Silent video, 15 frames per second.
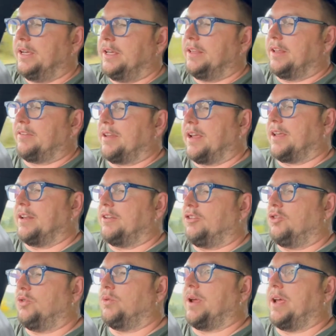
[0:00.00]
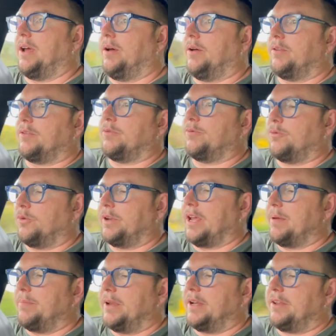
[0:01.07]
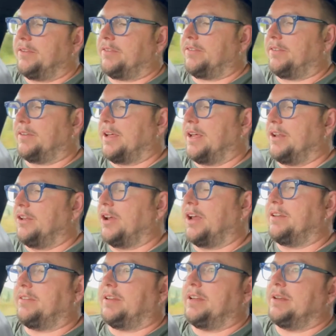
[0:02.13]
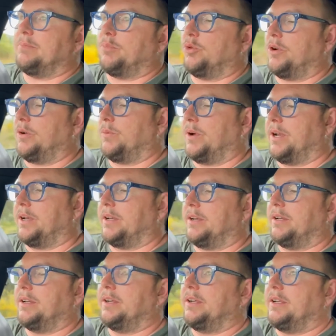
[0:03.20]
It's taken 2 hours and 48 minutes, 19.1